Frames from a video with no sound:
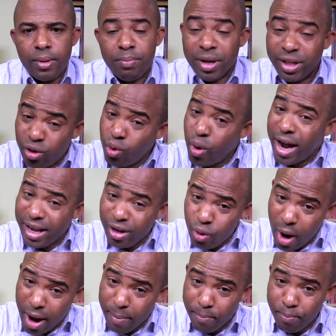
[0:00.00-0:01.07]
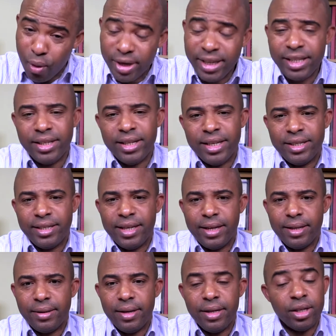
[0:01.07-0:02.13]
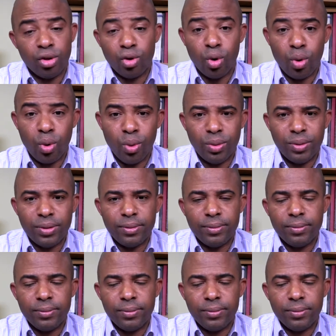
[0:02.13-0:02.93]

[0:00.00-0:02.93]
But you are, you are in bondage to this thing. It's a stronghold.